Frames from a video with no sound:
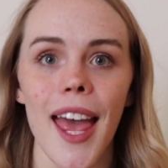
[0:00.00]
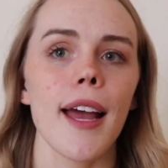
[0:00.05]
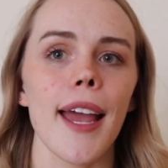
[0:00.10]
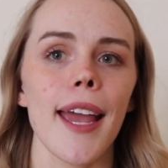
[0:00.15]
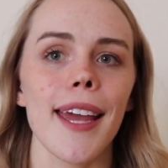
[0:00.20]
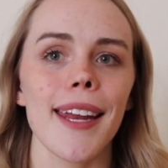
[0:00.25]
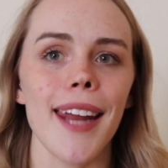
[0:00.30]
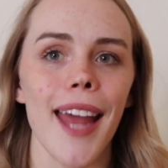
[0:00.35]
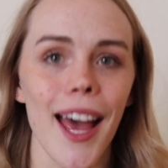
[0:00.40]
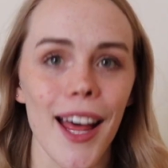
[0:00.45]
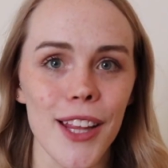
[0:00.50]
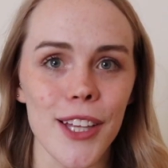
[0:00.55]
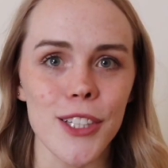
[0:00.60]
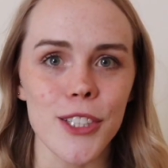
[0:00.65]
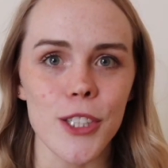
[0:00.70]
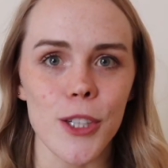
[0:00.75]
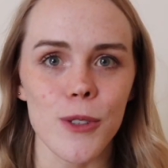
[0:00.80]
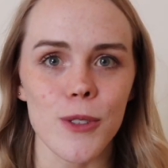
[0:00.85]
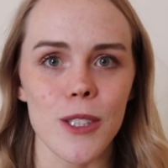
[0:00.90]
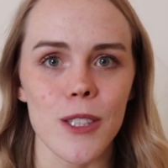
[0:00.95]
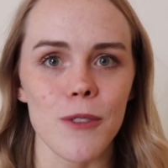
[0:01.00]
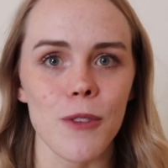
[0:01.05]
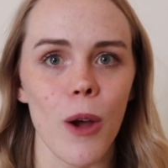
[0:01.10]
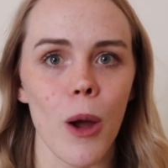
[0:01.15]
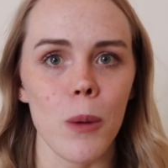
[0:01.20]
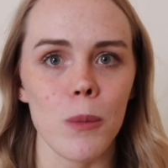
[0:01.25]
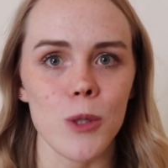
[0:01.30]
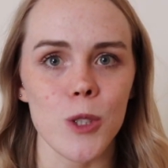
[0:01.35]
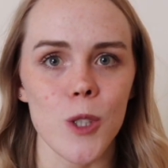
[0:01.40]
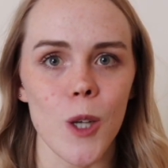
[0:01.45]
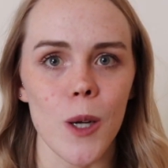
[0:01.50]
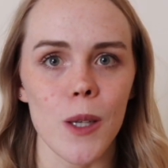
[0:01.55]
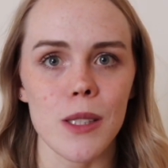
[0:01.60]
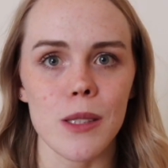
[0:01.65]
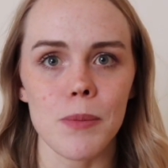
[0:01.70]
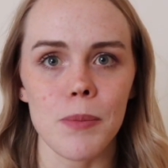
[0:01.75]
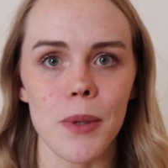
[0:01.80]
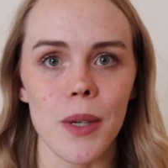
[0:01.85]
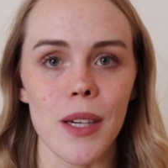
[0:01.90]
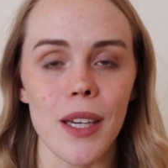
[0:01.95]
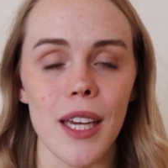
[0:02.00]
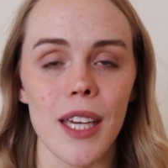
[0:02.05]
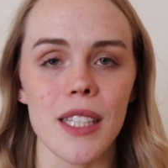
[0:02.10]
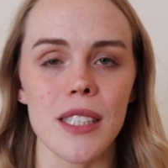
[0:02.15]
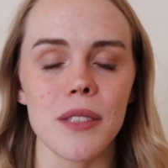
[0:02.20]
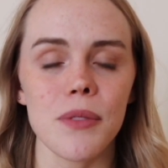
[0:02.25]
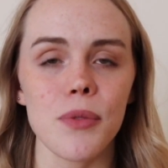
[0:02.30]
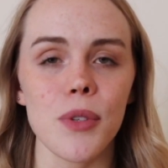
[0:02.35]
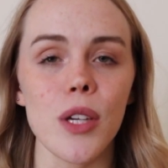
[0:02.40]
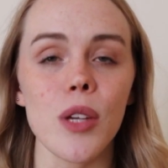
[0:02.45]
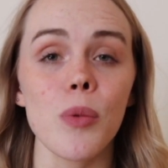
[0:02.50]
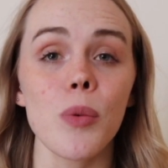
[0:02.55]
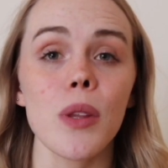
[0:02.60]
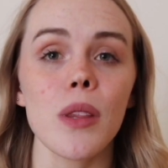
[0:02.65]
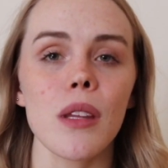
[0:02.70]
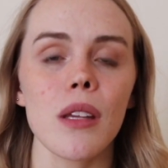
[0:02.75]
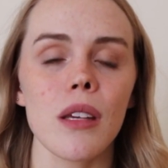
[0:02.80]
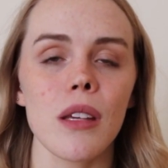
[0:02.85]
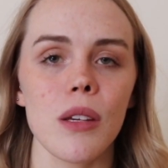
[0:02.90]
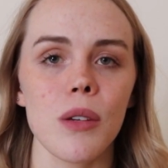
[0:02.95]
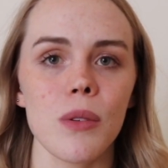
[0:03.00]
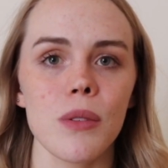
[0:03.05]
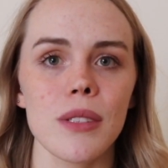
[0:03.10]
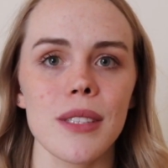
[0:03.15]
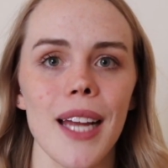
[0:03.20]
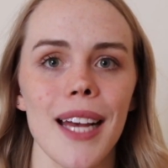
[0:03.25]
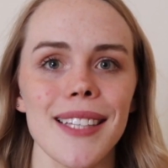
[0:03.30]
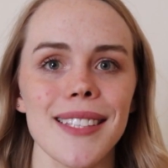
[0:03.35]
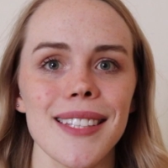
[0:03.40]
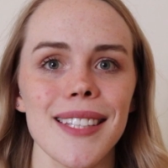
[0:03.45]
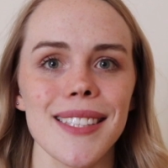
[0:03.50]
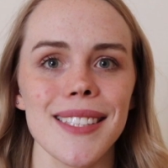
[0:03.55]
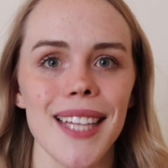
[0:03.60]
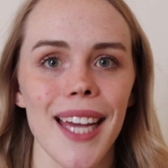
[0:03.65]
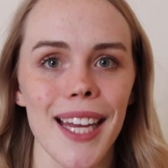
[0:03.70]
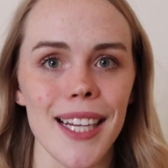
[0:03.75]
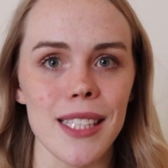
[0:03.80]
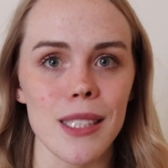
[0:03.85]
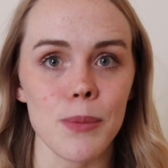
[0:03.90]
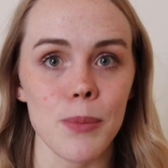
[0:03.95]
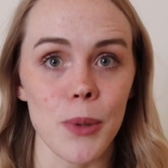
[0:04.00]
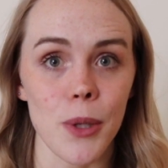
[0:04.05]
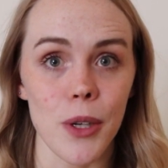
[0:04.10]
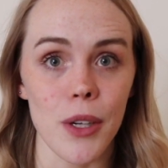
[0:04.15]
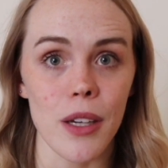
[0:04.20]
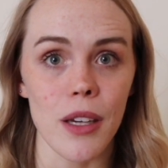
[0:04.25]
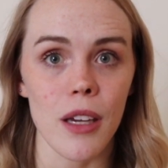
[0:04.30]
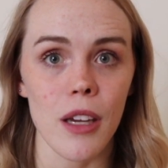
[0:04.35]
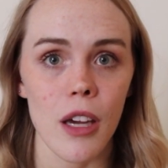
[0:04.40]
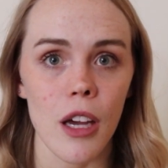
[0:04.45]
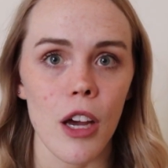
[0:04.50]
and Helen Armstrong's book is frequently used as the textbook